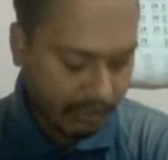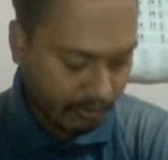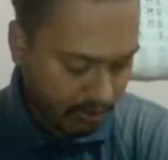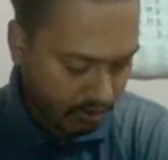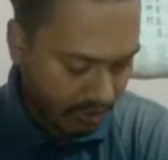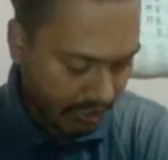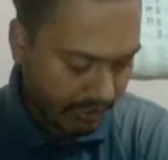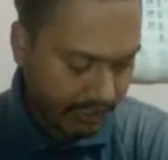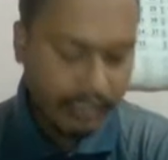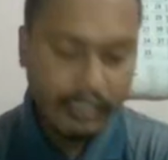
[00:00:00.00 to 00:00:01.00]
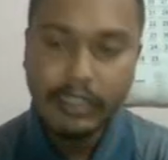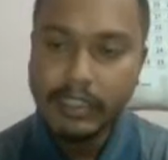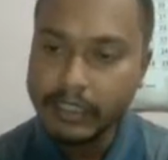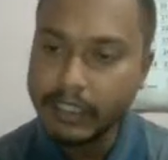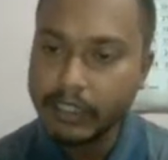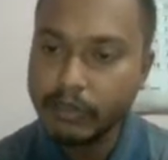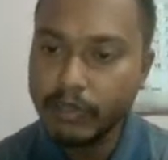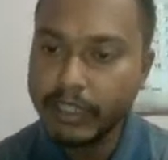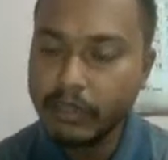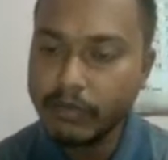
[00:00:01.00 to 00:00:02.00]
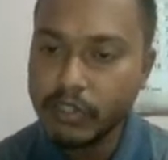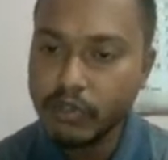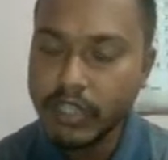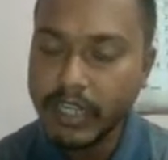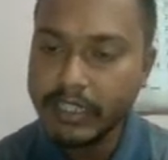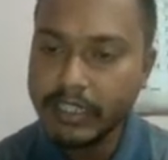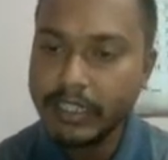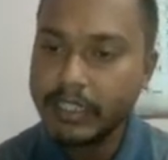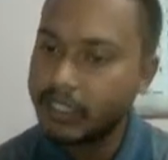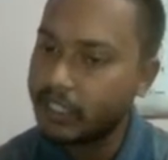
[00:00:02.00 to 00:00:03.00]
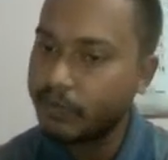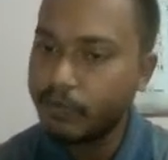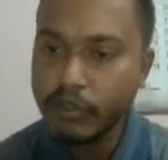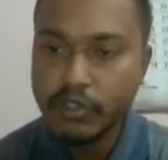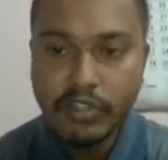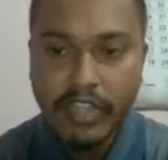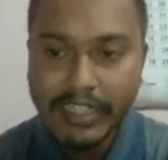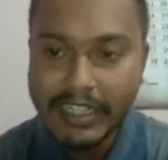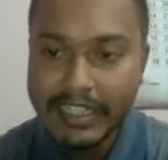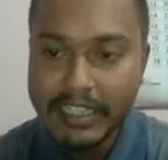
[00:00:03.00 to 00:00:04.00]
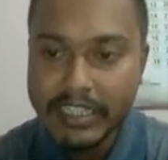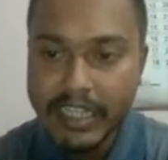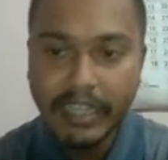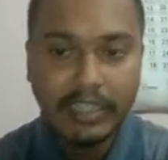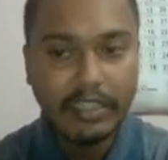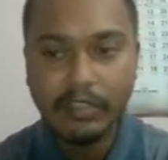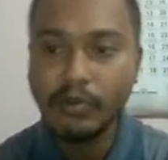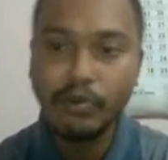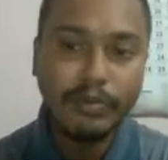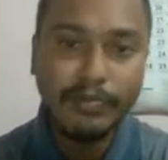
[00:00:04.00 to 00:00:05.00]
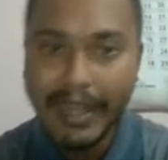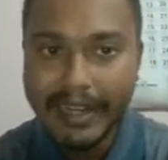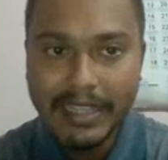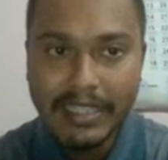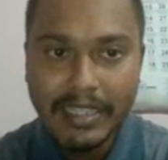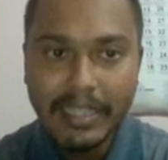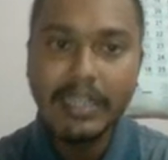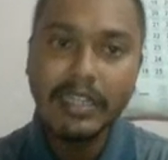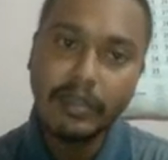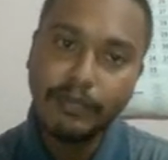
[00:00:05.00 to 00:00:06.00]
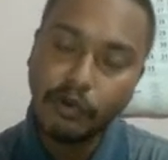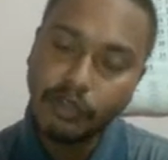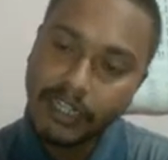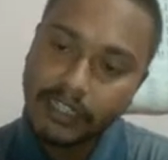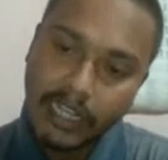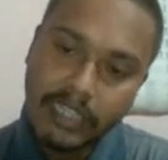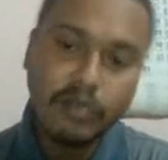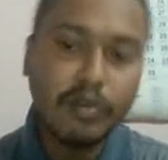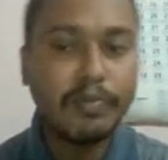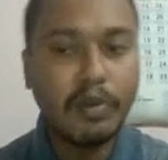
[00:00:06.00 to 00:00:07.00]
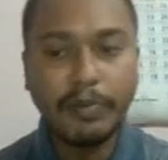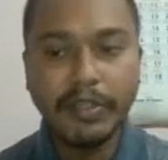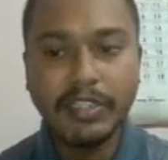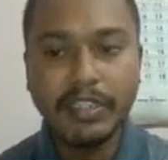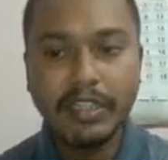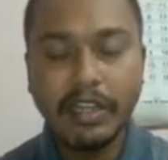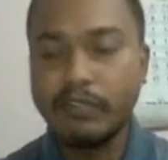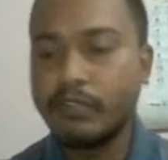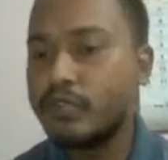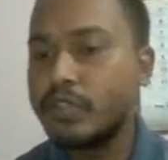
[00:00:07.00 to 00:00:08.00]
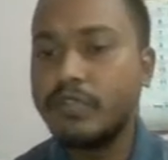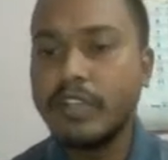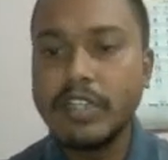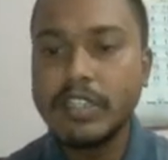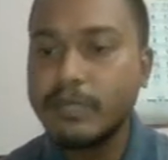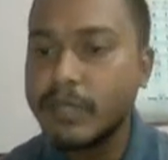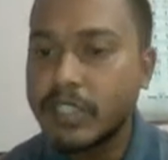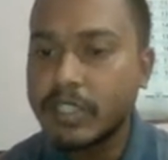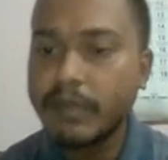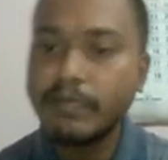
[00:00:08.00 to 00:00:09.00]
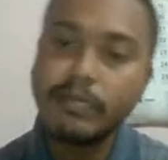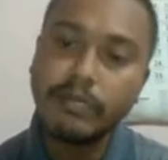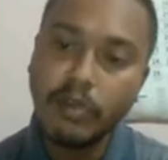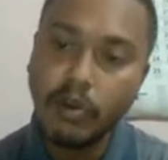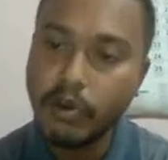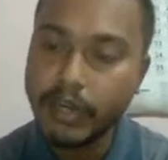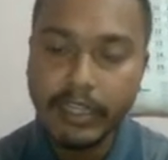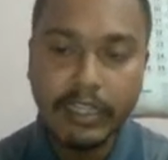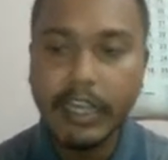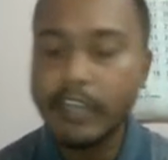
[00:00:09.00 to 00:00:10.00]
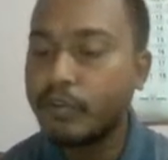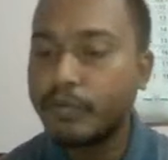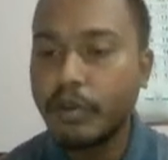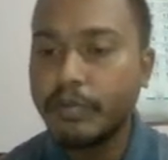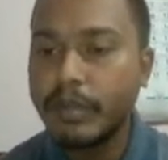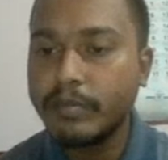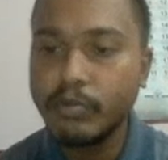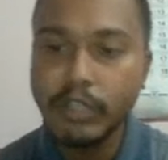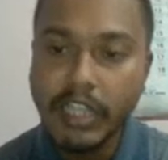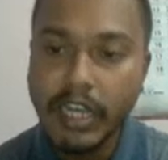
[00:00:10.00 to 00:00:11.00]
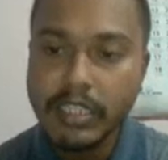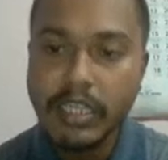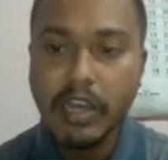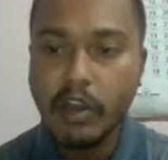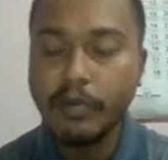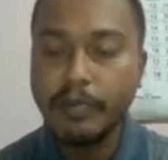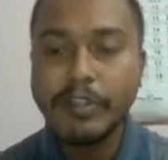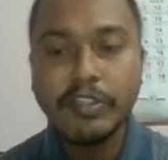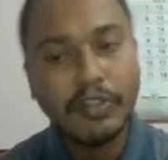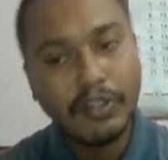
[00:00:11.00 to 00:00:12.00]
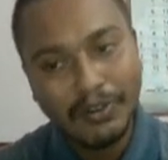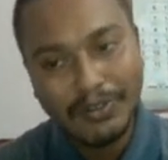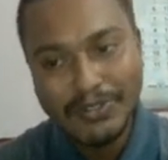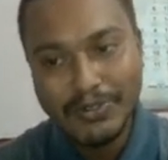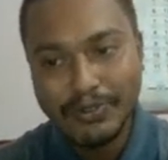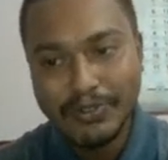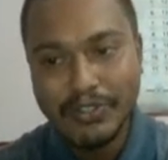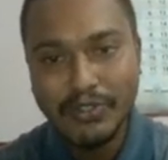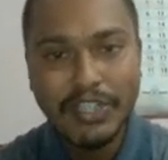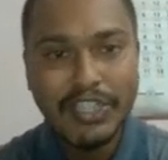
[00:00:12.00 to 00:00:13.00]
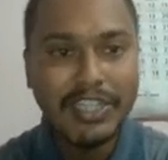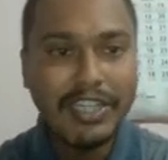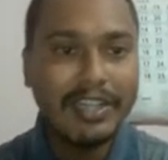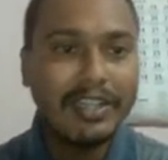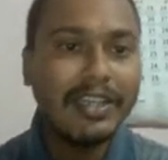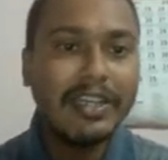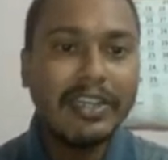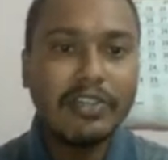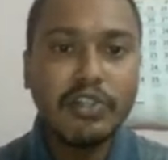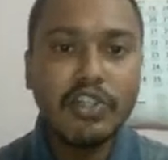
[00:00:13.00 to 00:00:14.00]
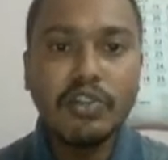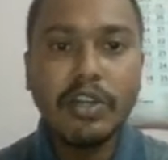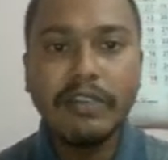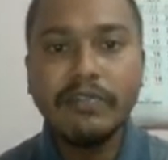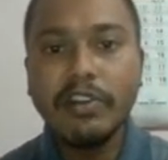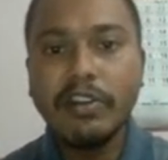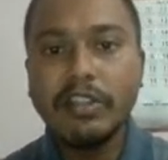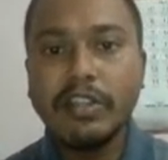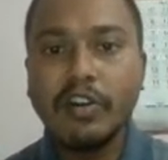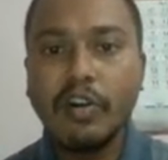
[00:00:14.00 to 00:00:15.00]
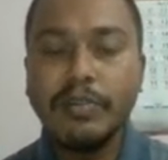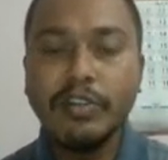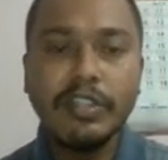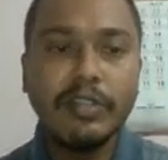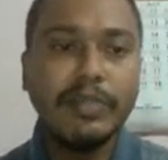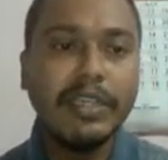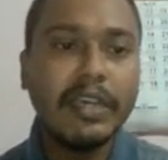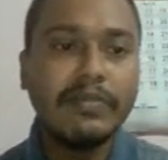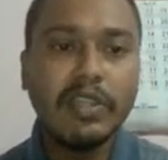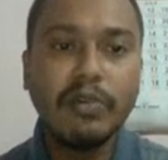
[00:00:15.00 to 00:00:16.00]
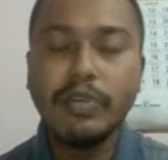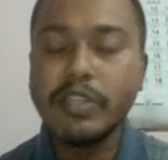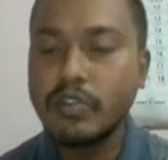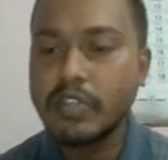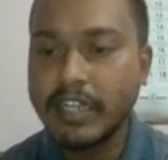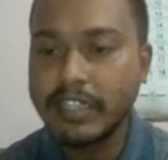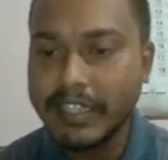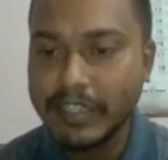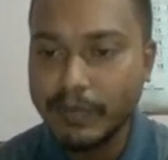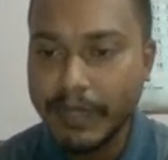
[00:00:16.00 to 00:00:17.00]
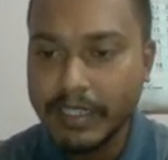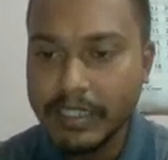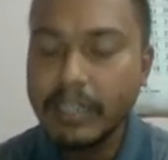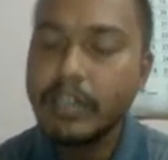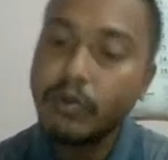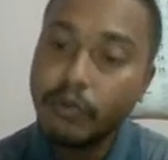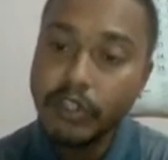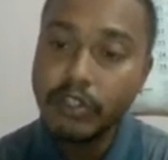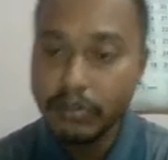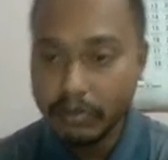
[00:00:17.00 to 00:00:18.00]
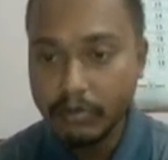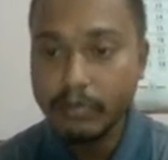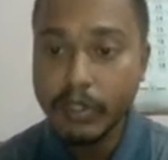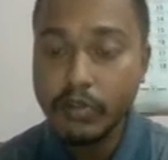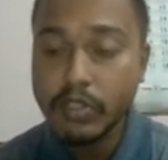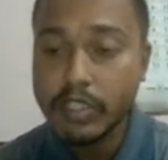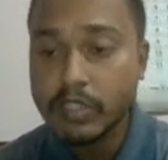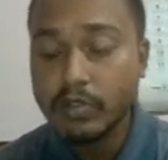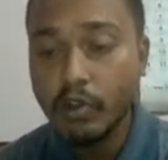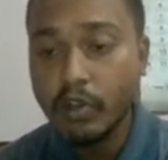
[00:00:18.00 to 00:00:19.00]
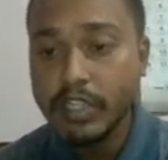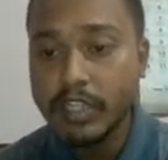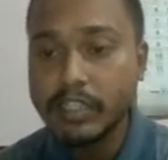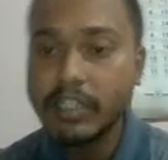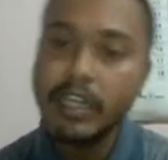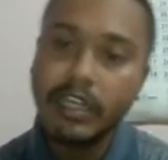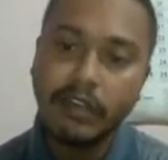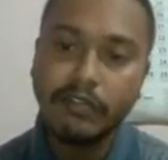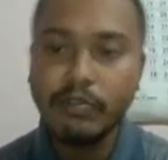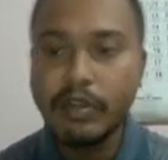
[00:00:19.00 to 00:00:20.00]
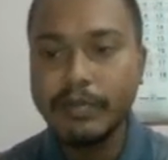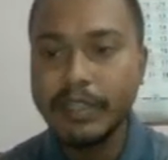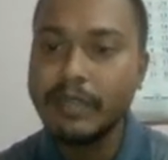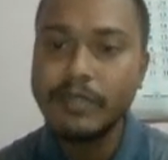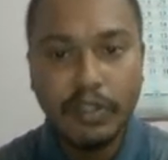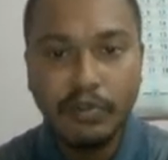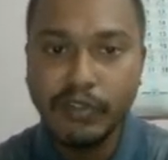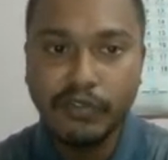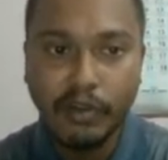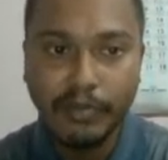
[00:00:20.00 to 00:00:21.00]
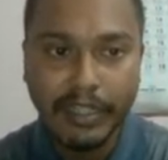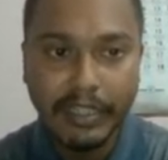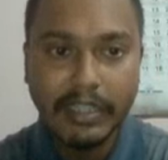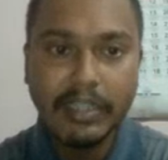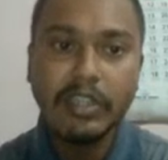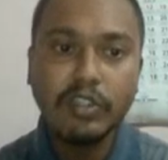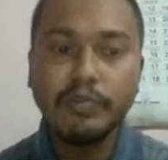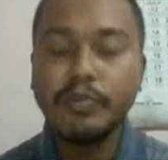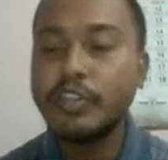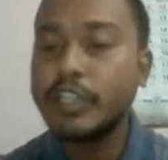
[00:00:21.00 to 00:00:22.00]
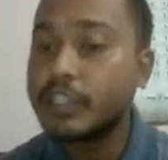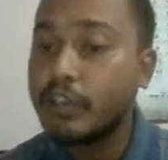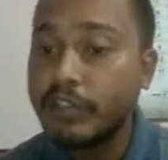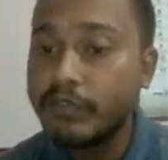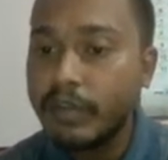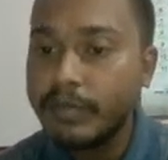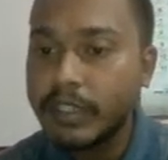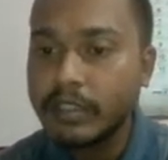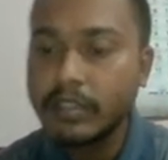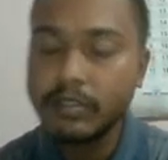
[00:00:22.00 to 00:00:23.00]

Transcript: our society, they regulate our society, they keep our society in check, that no imbalance. They protect us, our property. Of course, if there is a mishap or any kind of problem with us, our property, you can always go to the judicial. To ensure everyone in the community behaves the way society expects, we because these laws are there, everyone behaves uniformly. To protect our environment,